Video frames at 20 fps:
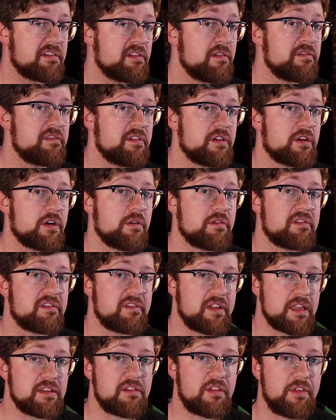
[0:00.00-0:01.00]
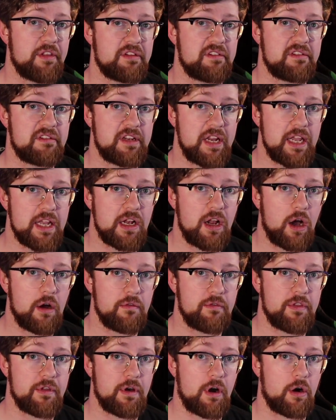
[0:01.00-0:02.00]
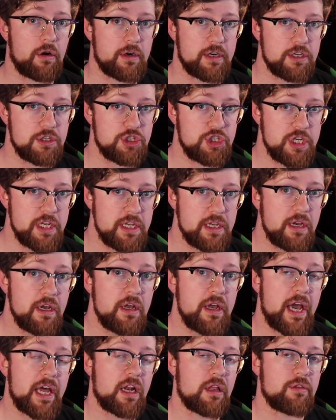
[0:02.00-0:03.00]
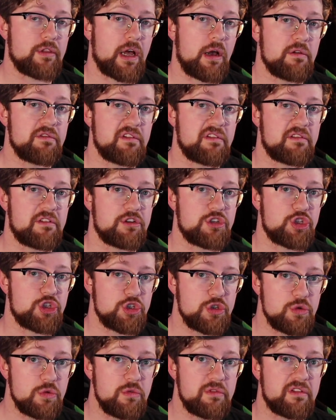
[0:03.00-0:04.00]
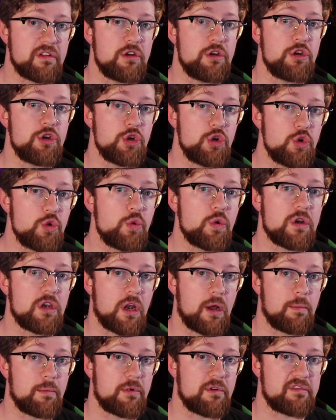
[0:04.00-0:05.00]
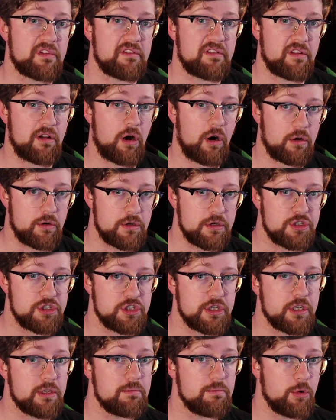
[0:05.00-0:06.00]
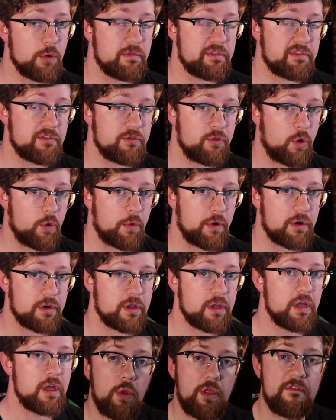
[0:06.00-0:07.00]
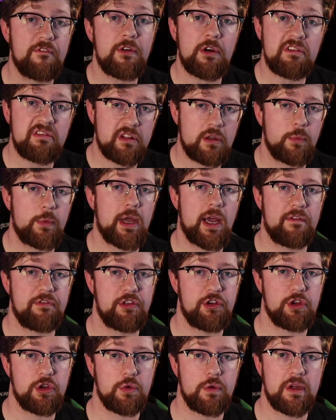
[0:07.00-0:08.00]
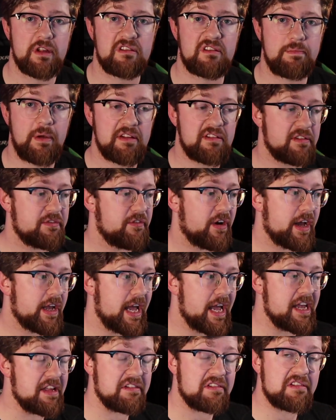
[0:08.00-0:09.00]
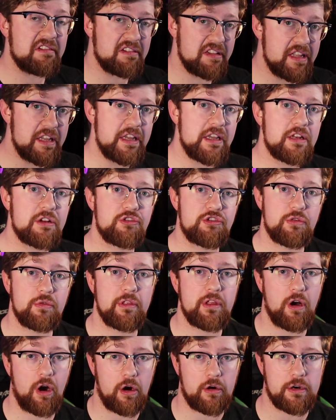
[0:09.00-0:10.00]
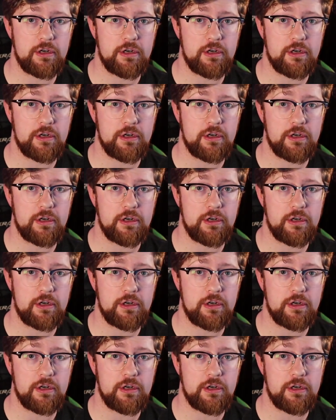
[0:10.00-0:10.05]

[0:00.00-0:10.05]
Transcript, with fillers: X of 0 sets the state of the RNG and allows us to choose new numbers as the RNG moves forward. Well, the first thing we have to do is specify a seed to the